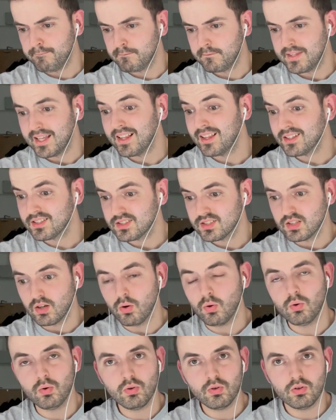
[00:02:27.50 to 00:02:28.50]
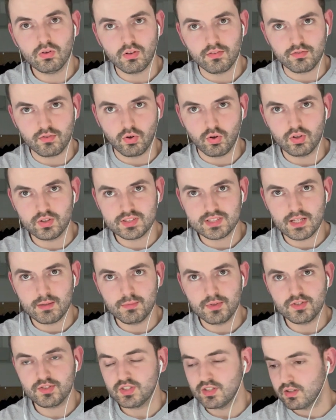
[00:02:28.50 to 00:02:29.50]
De La Soul, of course, their
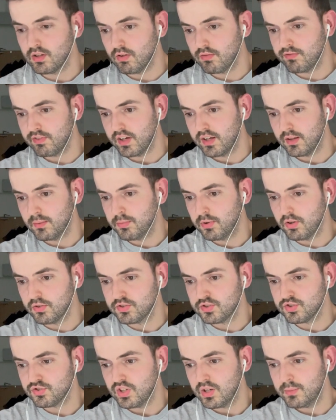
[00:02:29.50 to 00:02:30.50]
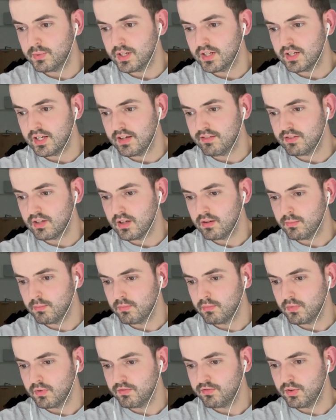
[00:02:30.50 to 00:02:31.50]
music got finally put on streaming, gave
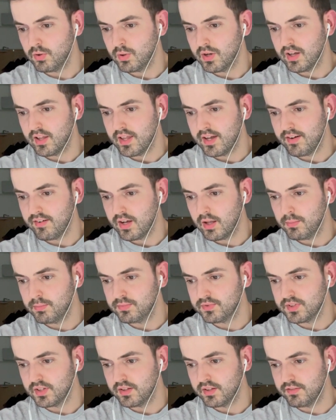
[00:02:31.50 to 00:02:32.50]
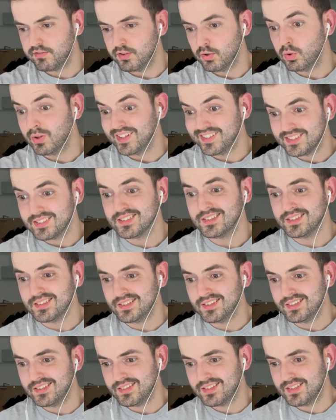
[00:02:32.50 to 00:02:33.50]
them a few out of their albums, a few
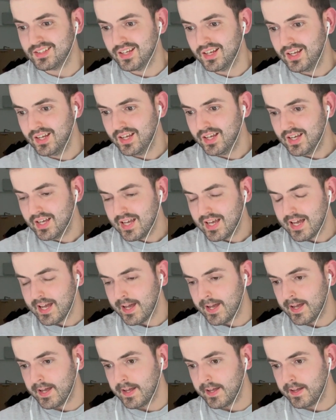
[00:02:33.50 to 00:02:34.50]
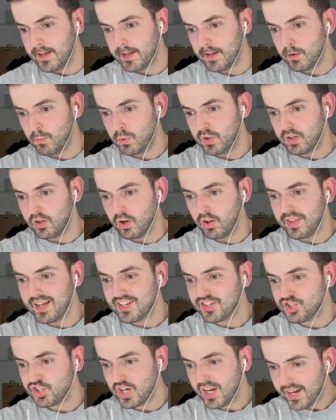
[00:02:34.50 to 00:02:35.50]
listens. We got
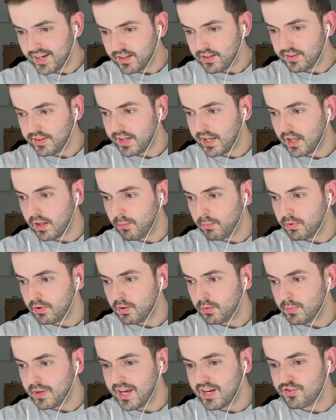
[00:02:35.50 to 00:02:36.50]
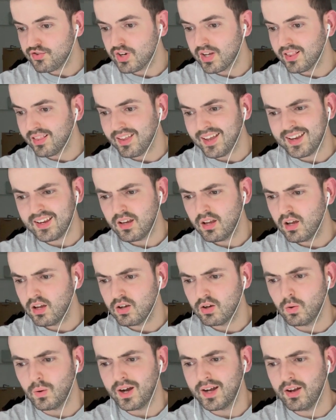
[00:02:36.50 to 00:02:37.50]
that Child album. Adrian Lenker,
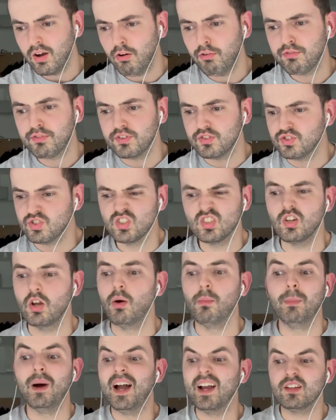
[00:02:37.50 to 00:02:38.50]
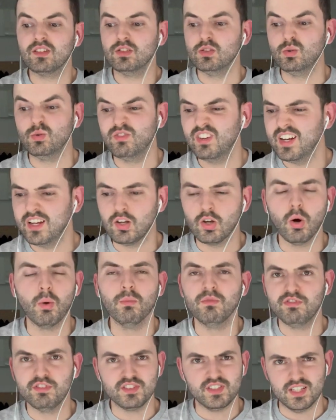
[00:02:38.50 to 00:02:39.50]
who I often just go back to, a very
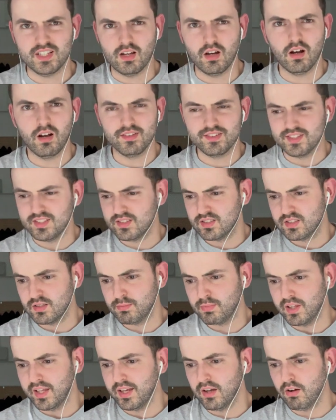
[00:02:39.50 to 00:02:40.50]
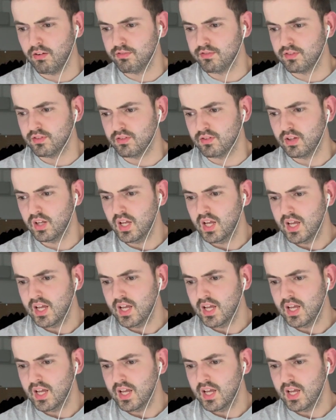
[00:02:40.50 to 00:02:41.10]
comforting artist to play often.